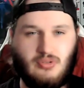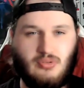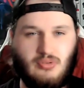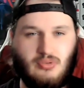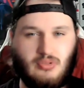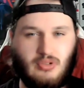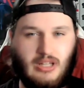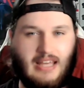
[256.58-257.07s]

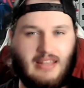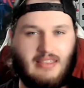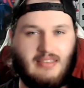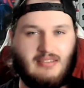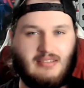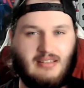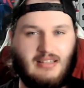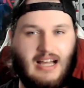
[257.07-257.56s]
like this
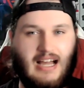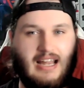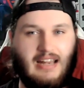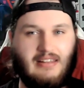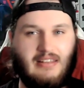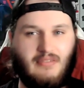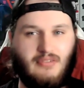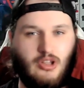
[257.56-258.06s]
a lot. I
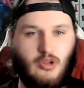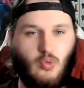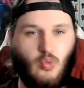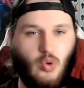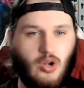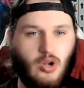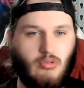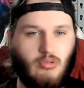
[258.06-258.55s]
definitely would
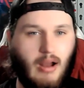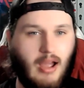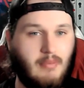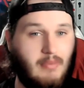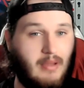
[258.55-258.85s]
recommend it.